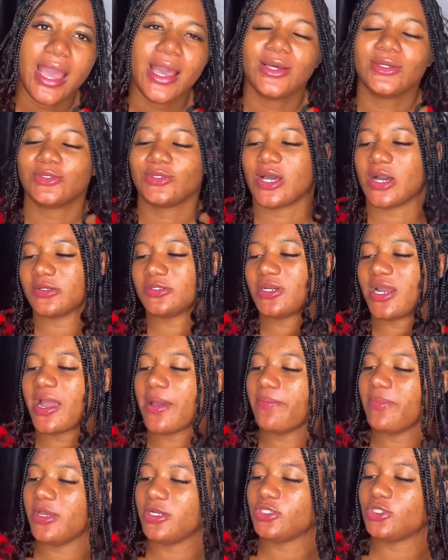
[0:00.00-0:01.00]
So I'll try
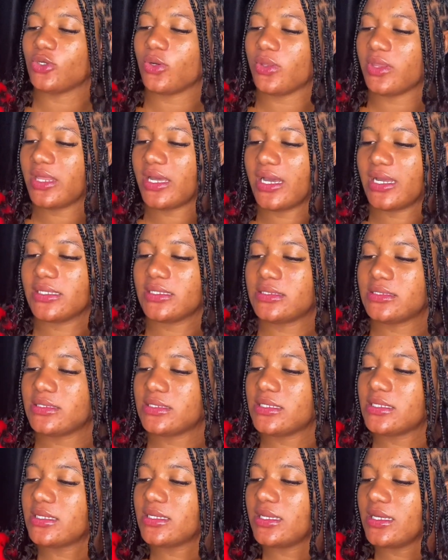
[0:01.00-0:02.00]
and make sure that
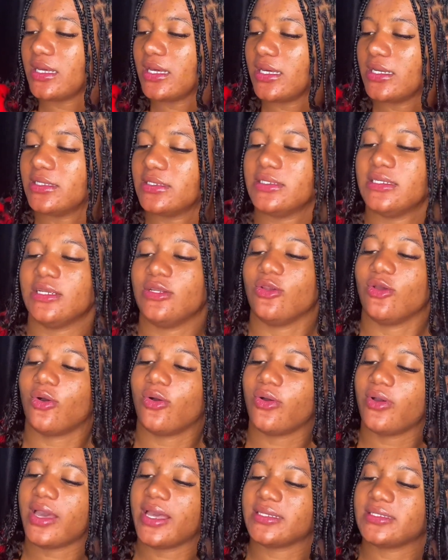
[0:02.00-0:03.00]
the
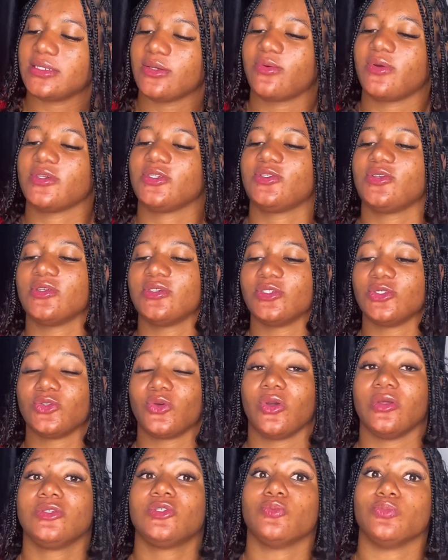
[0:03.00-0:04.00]
law essay questions is
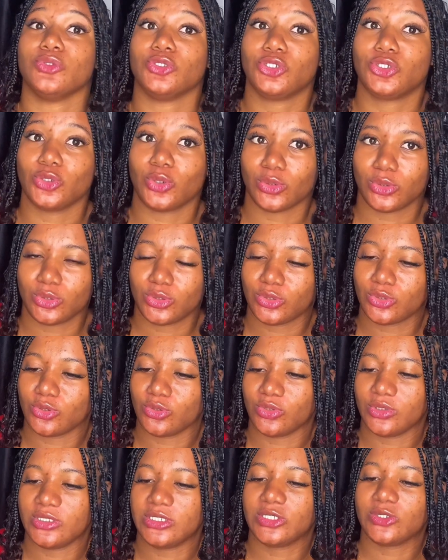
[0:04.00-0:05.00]
going to be short.
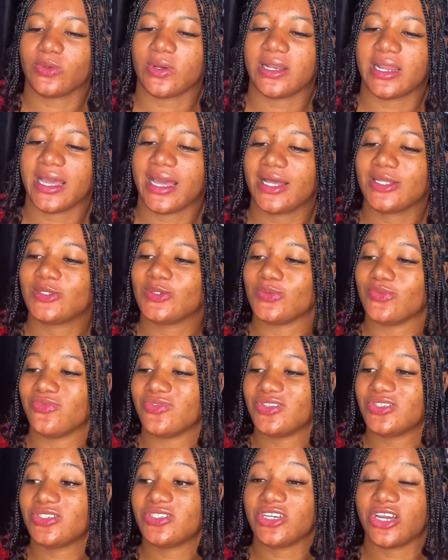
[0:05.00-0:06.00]
This one I had to
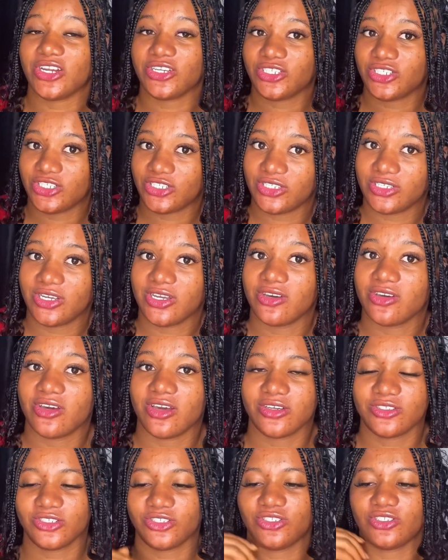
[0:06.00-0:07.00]
research
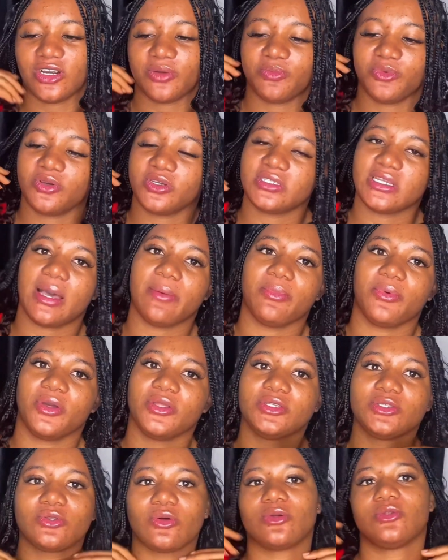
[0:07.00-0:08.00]
extra because I'm going
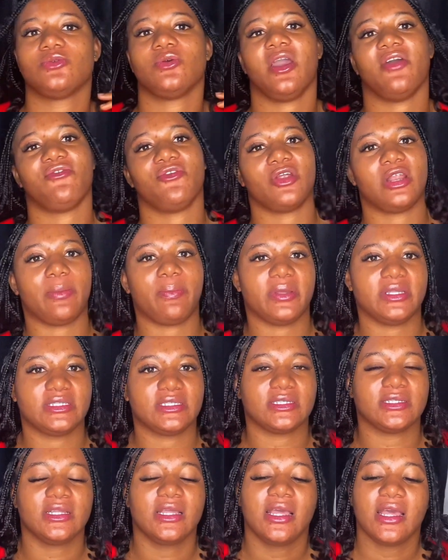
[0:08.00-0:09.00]
to talk to every other
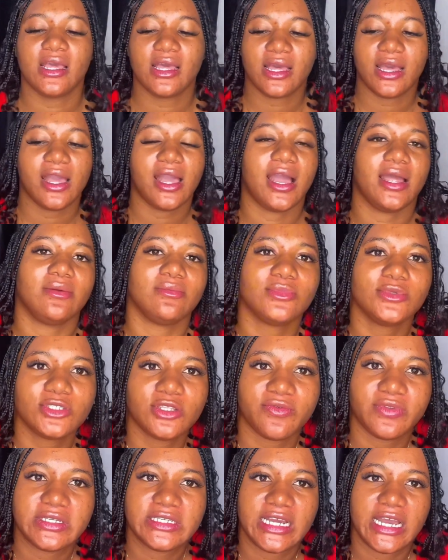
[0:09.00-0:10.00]
person, and most
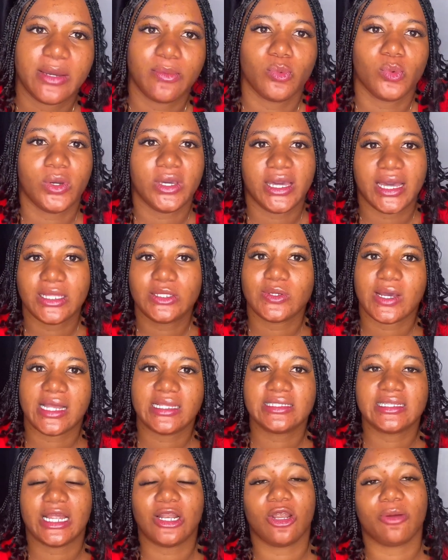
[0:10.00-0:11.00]
of the time we'll get to
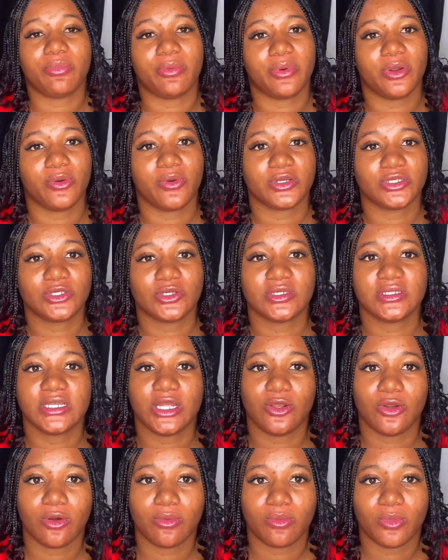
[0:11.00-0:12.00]
answer law problem questions a
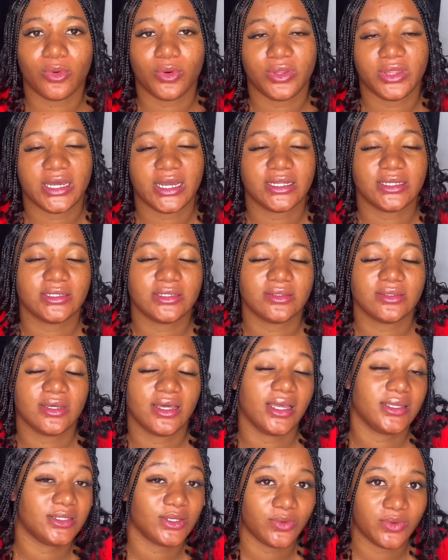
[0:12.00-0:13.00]
lot more than
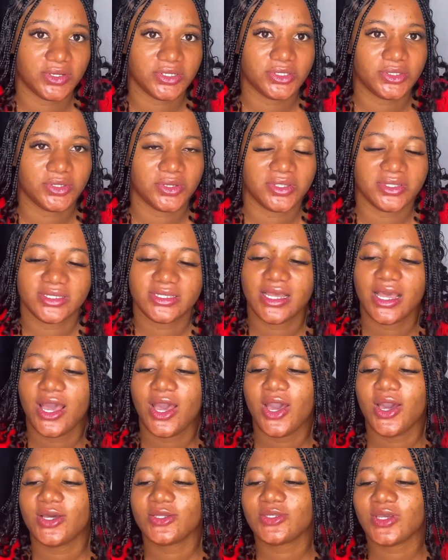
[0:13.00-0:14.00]
essay questions.
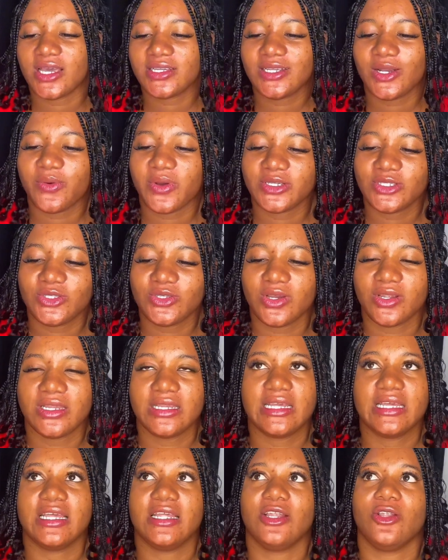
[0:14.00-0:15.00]
So essay question
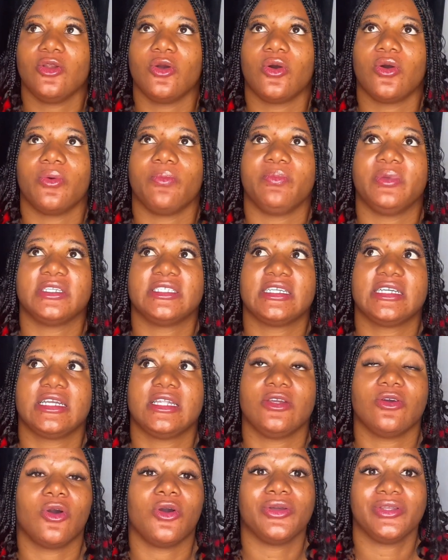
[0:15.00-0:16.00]
in law
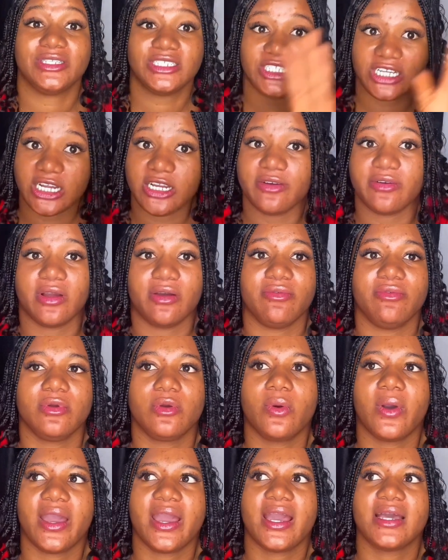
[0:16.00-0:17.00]
basically or in general
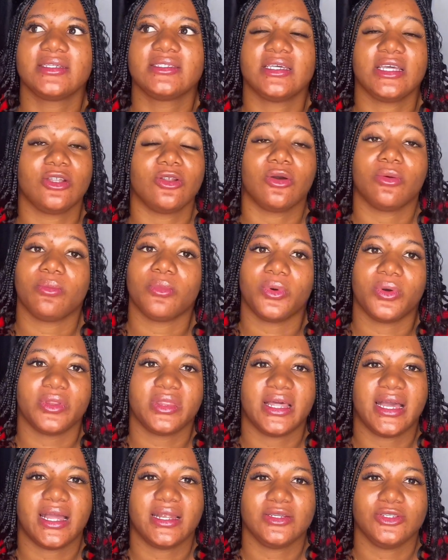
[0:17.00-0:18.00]
requires a lot more
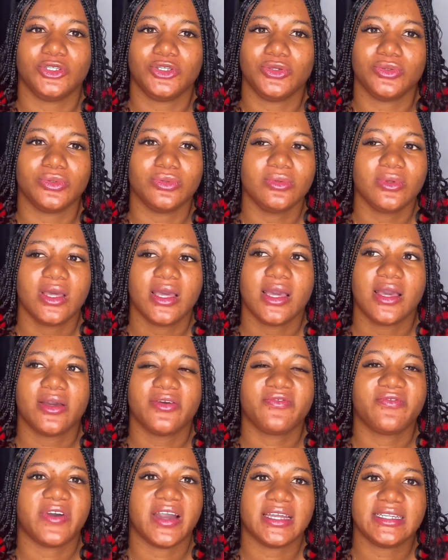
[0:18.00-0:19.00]
than you
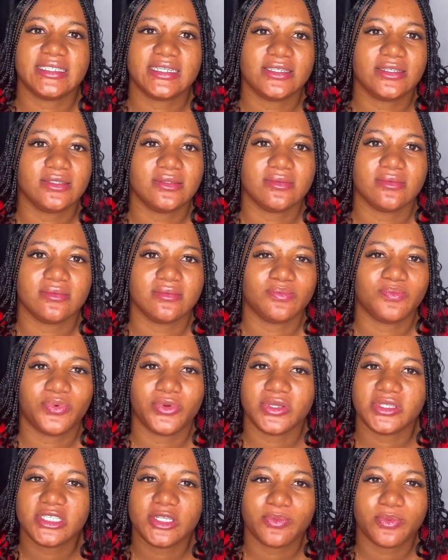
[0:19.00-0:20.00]
finding
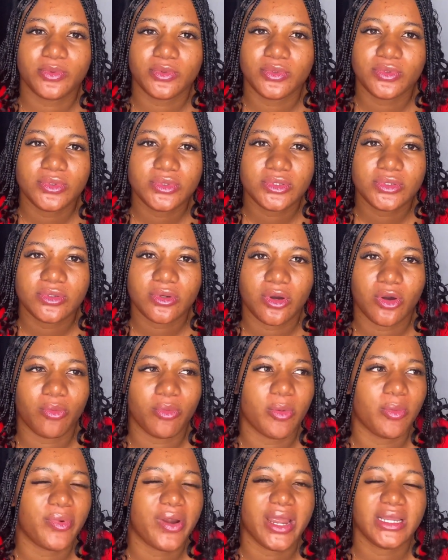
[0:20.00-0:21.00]
principles or
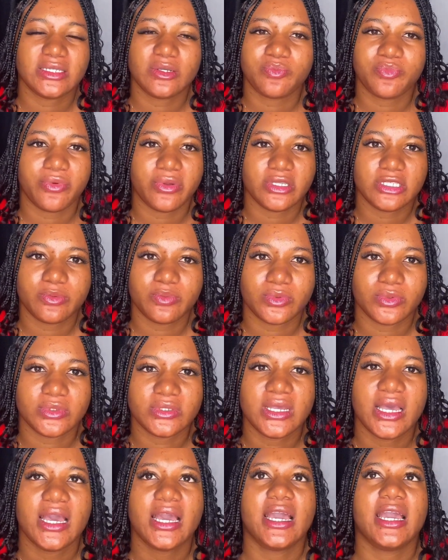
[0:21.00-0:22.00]
memorizing principles.
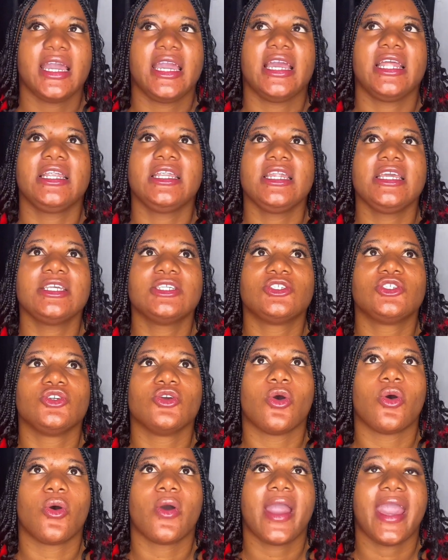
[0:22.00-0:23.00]
It needs
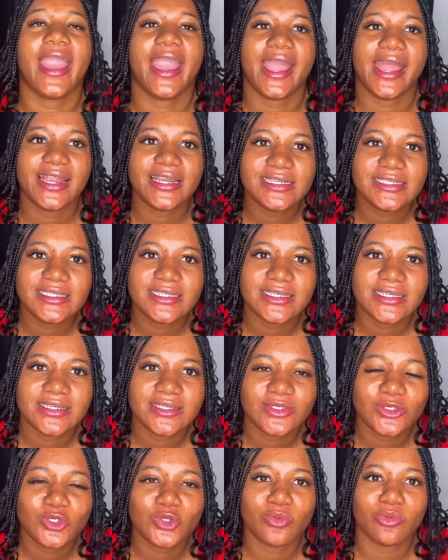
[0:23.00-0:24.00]
your head
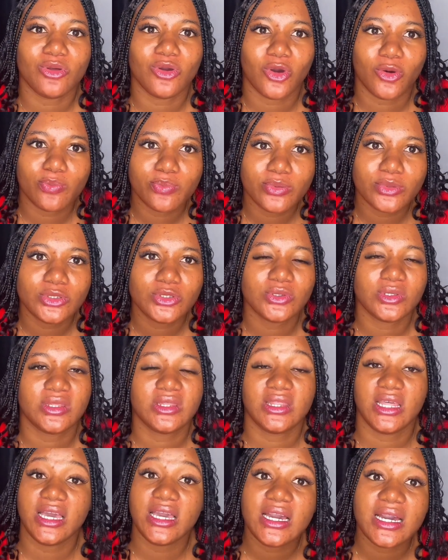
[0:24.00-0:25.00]
to be open to
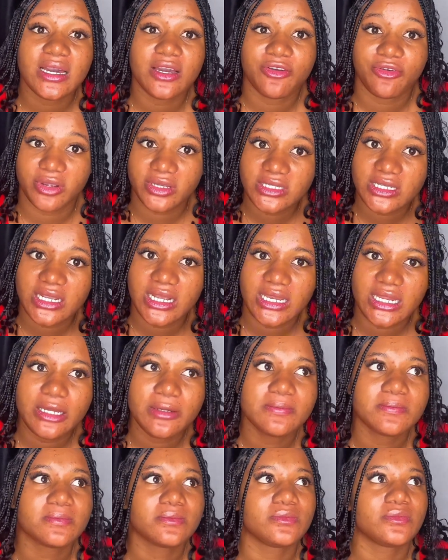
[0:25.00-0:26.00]
think critically,
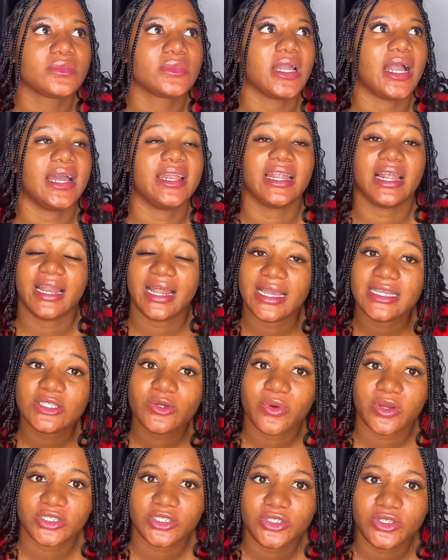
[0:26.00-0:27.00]
analyze
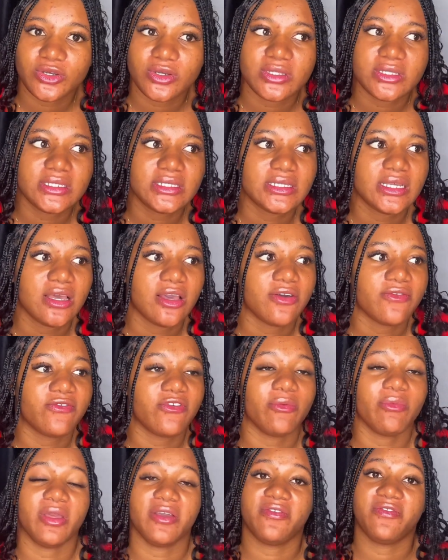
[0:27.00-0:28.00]
questions
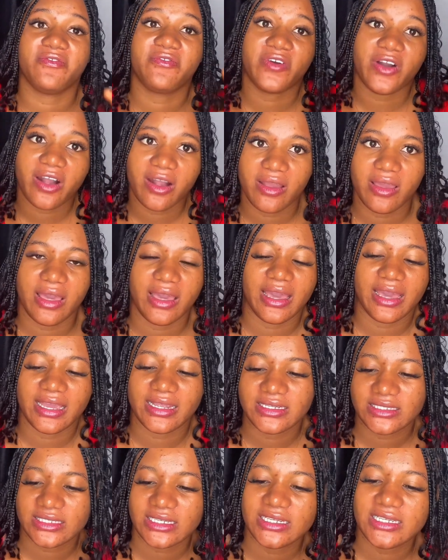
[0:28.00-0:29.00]
from a far
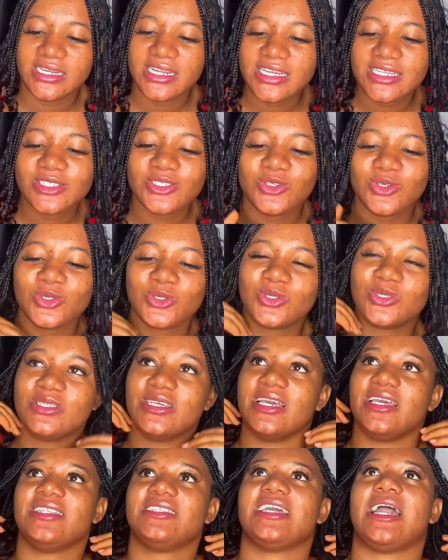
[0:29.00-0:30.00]
end. It needs you
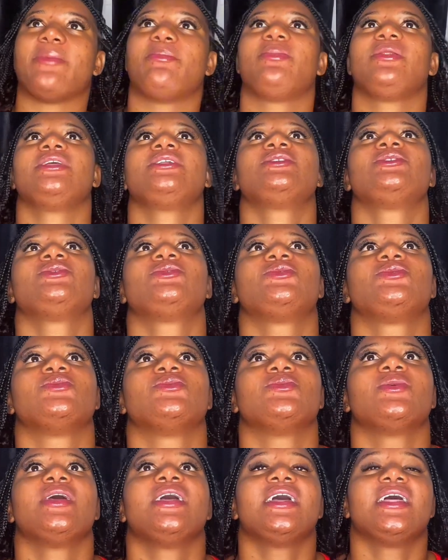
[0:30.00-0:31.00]
the ability
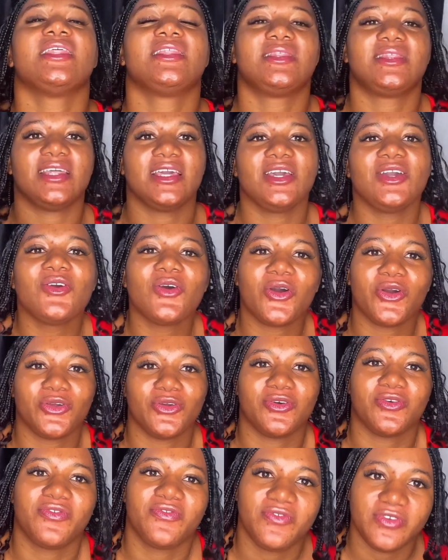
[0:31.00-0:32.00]
to think on
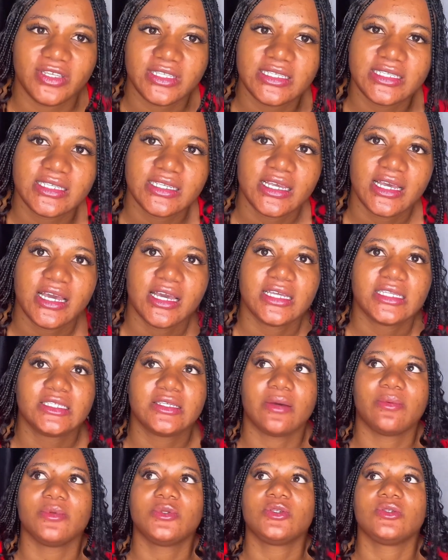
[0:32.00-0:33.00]
your feet, to
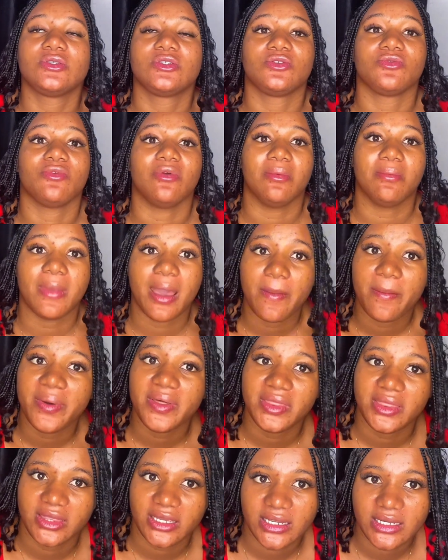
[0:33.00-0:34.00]
be able to remember
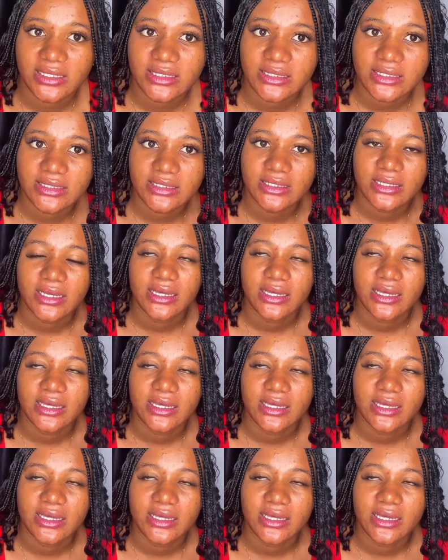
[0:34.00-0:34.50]
things.